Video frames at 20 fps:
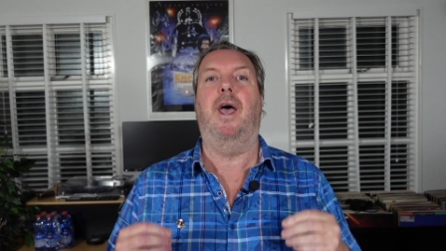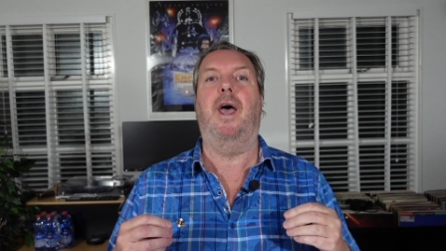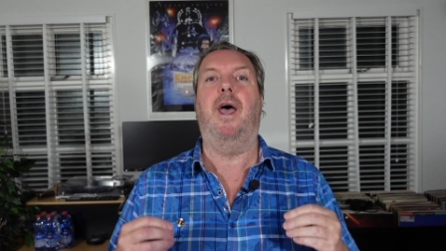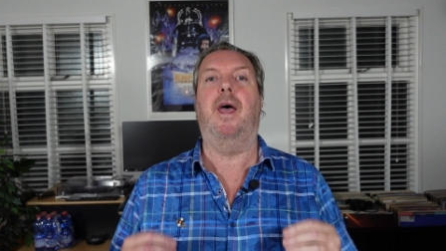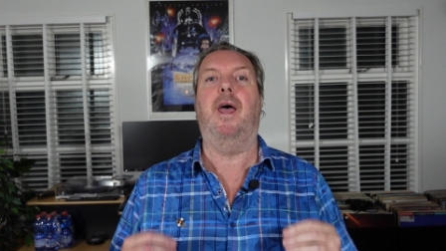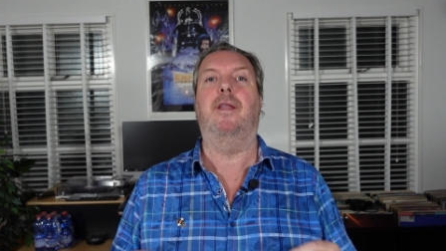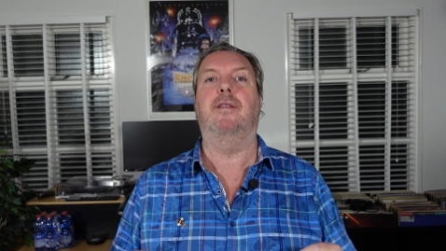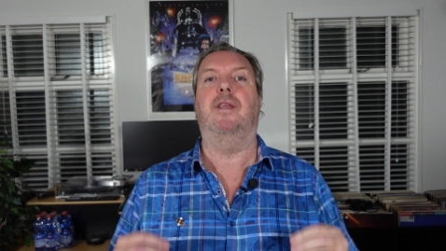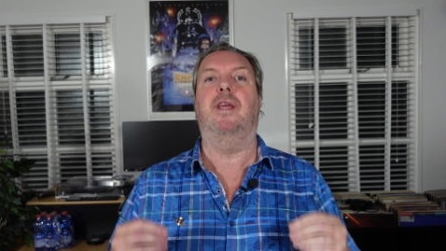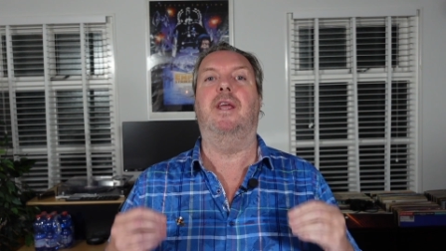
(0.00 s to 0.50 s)

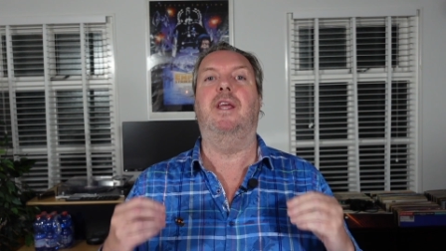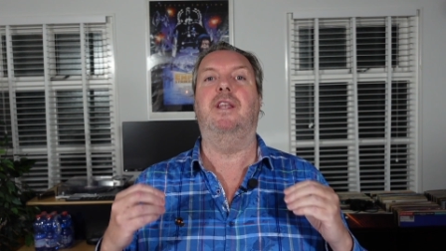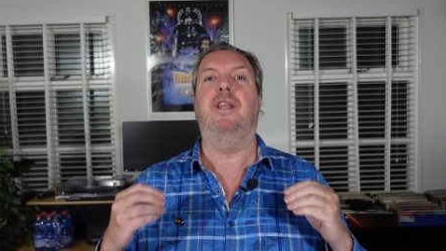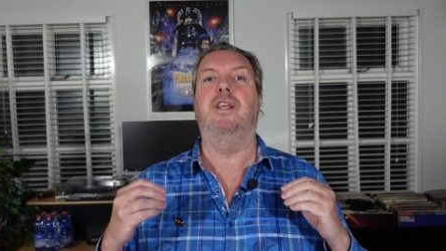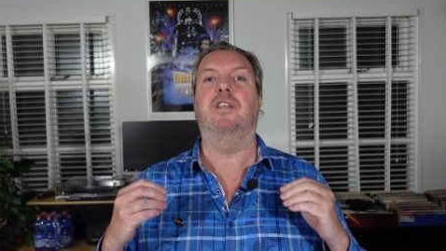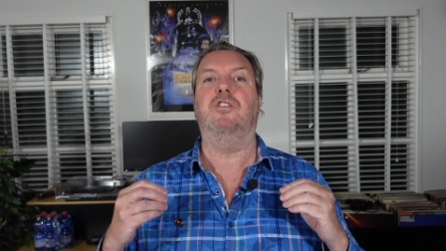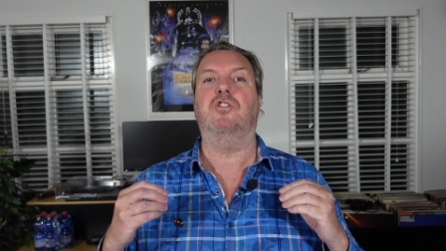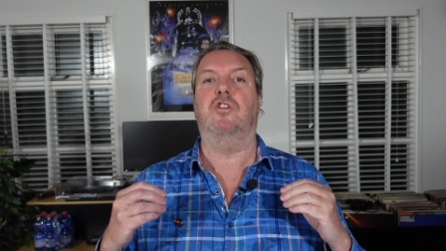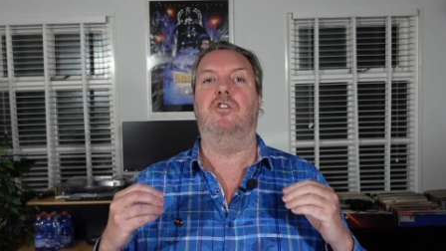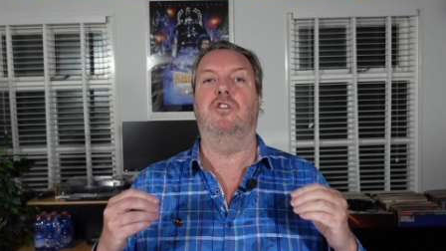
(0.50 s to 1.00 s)
and it
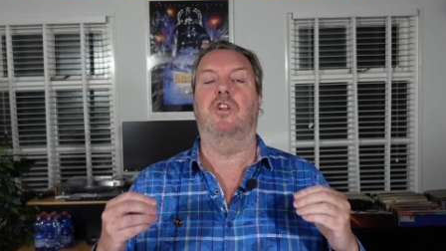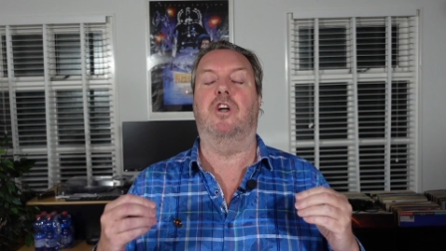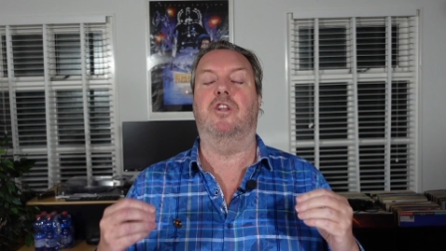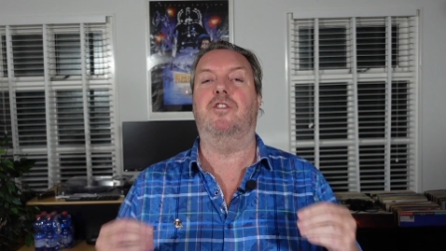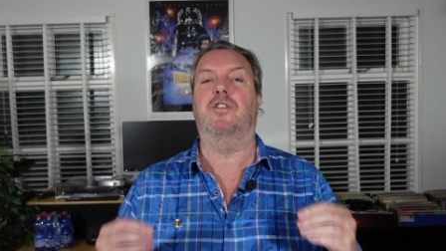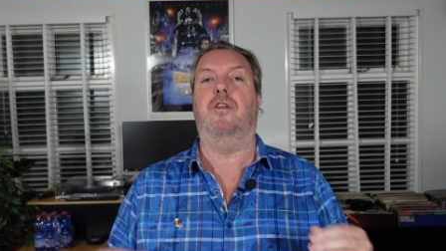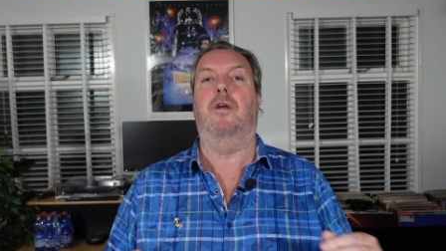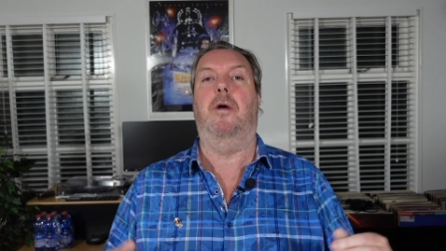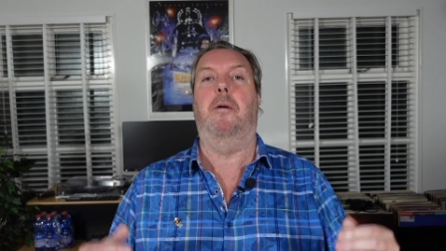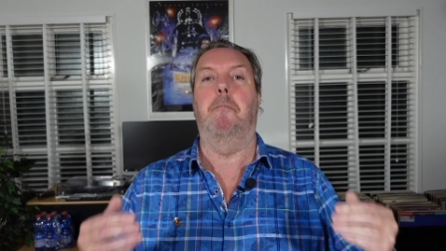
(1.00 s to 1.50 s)
is
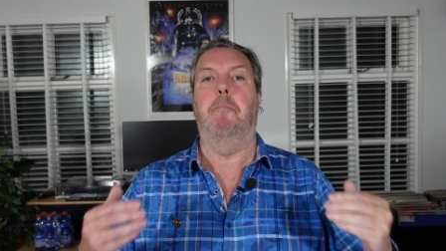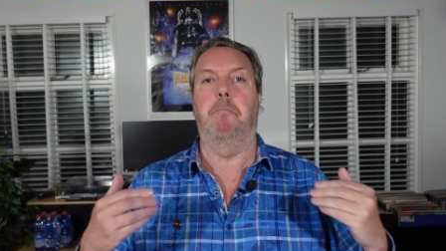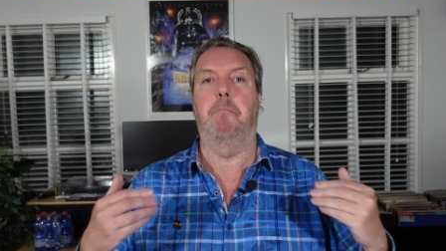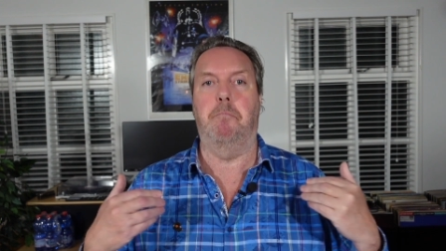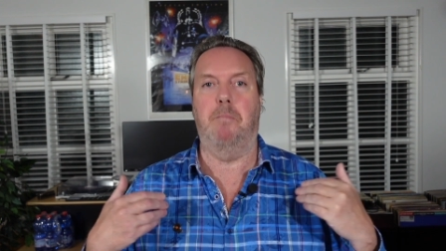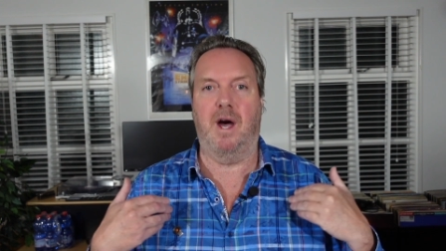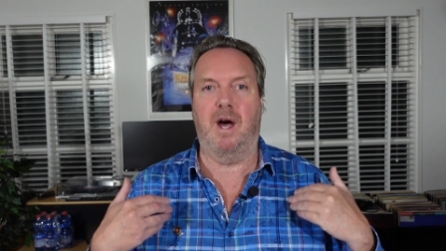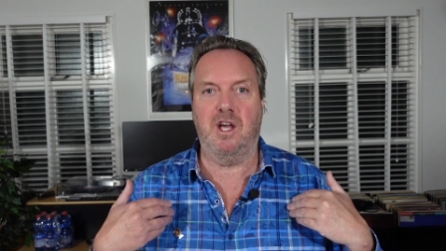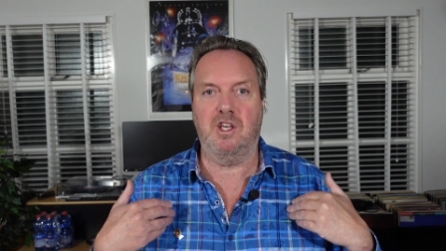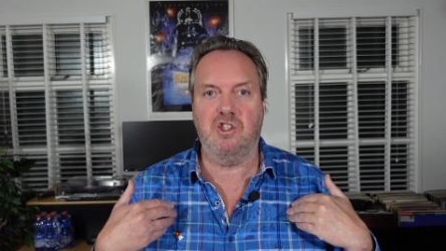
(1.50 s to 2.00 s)
not
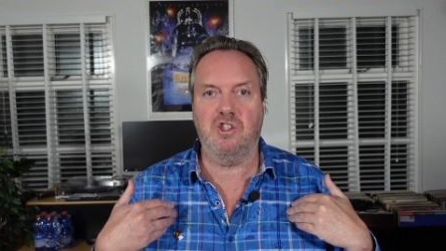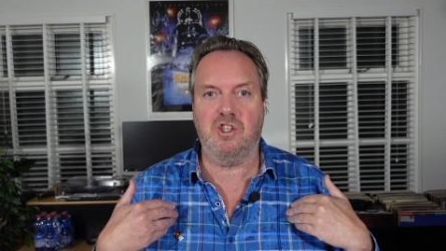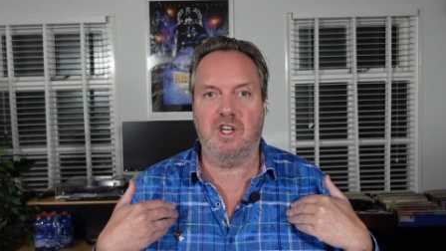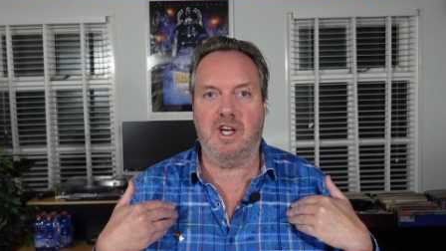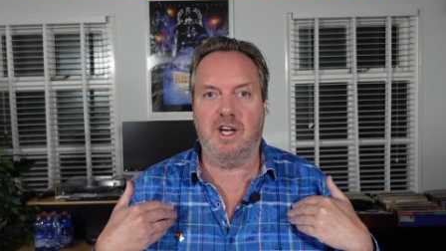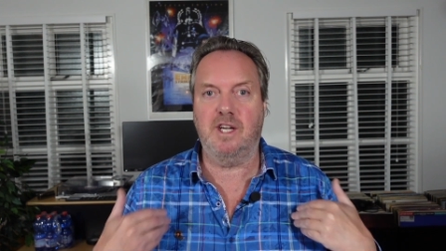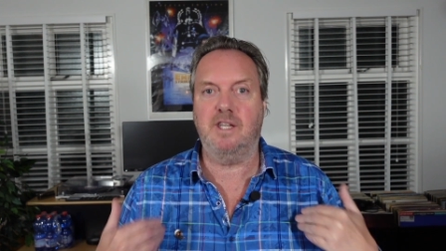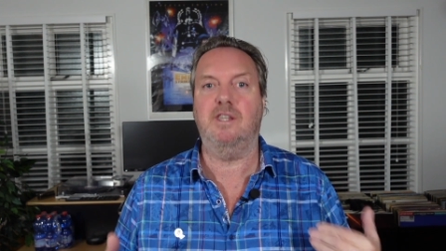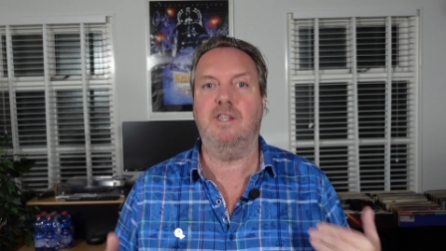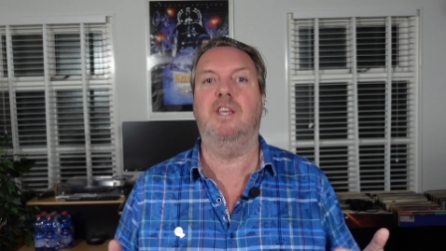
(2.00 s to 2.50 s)
my
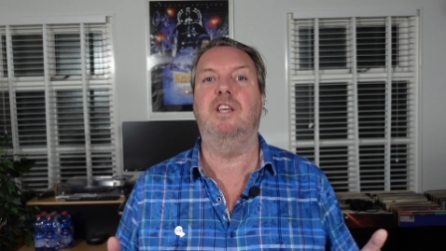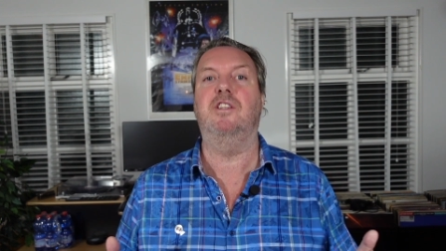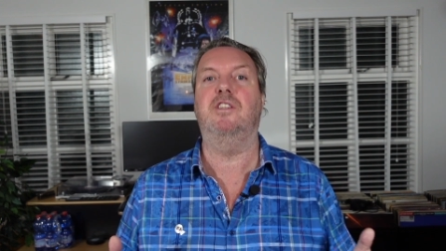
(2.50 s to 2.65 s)
site,